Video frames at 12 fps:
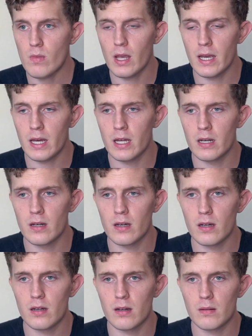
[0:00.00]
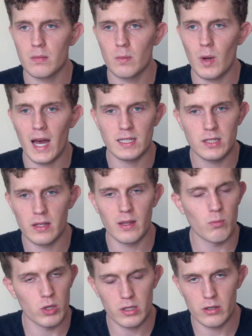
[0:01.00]
and asking
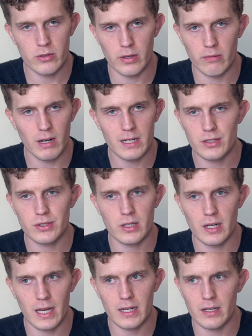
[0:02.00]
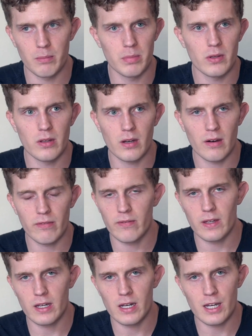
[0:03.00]
them what they're doing, right? Just connecting, building off of
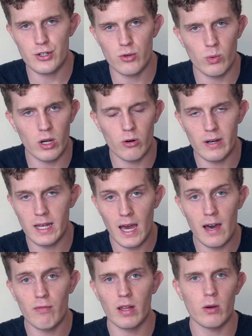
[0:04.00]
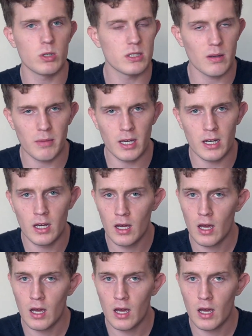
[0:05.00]
the connection we already have. Like, what's up, man?